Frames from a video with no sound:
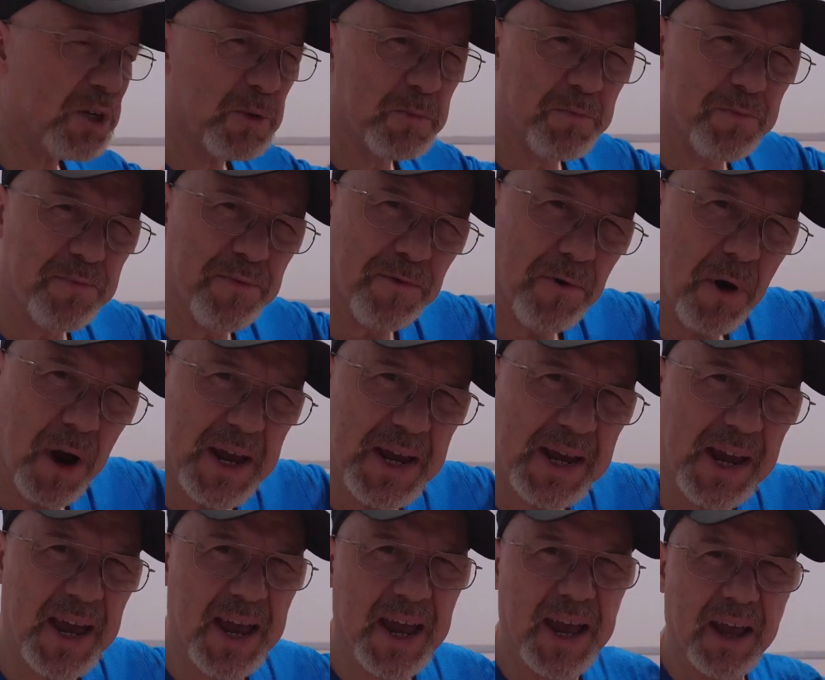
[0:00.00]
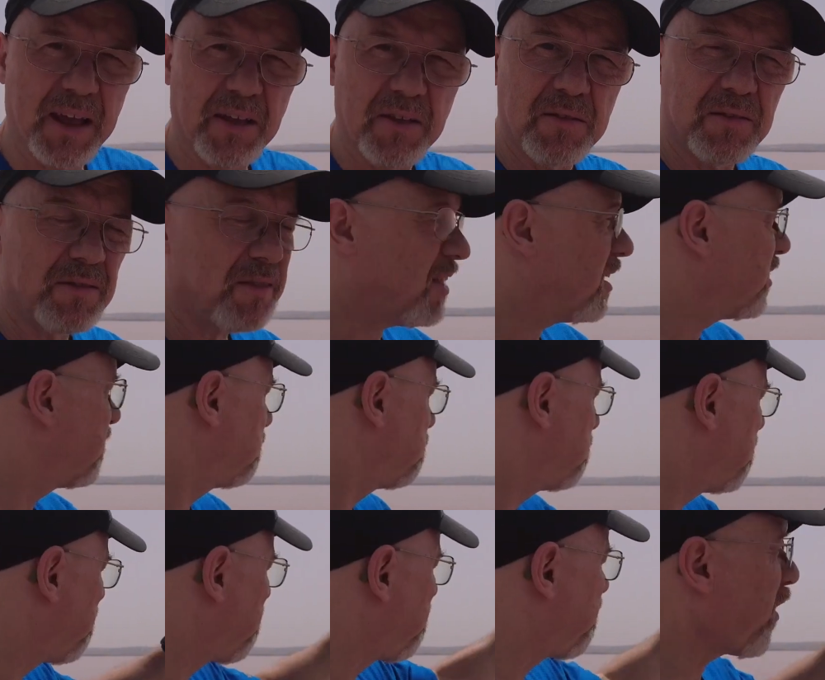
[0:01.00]
is breaking the,
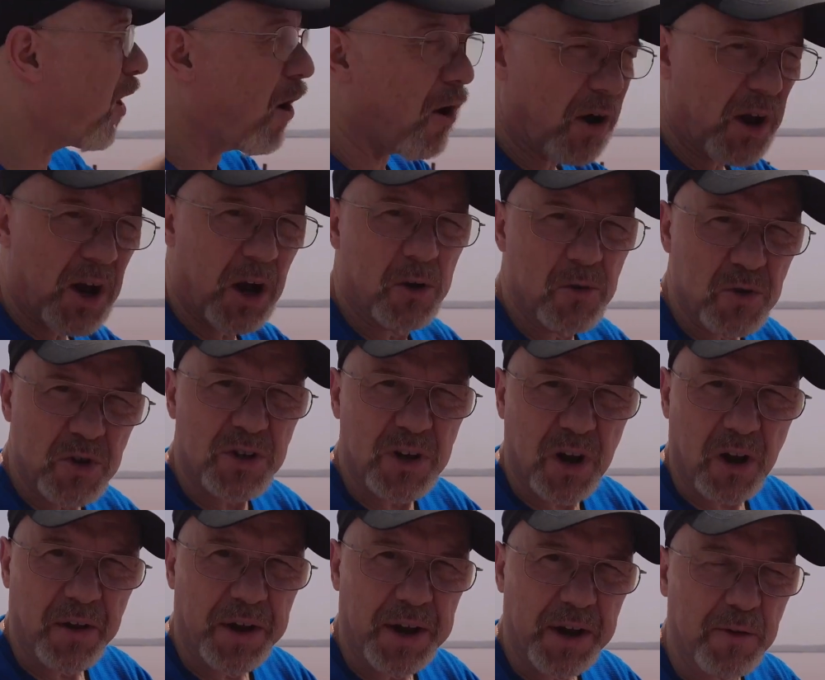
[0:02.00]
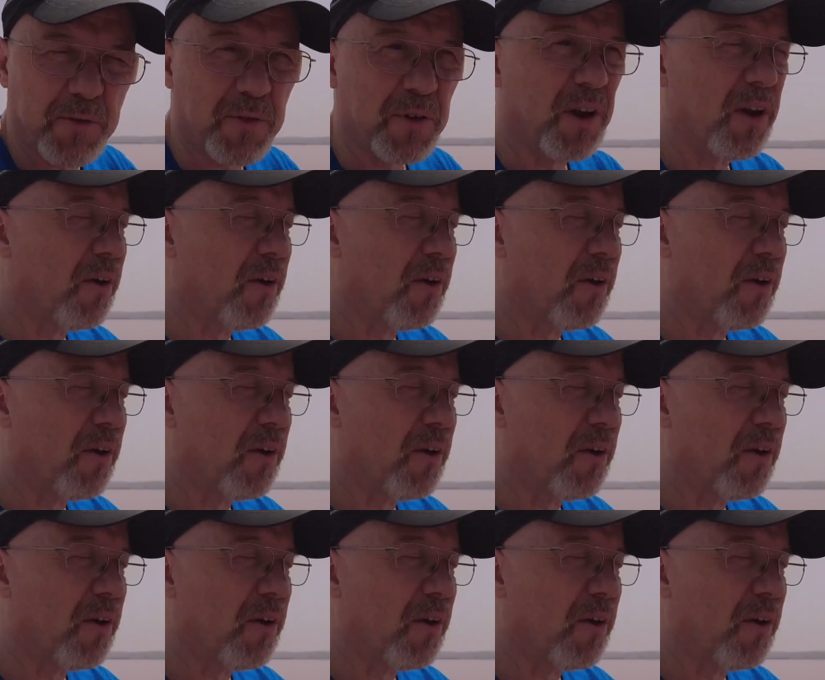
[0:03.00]
the far coastline if you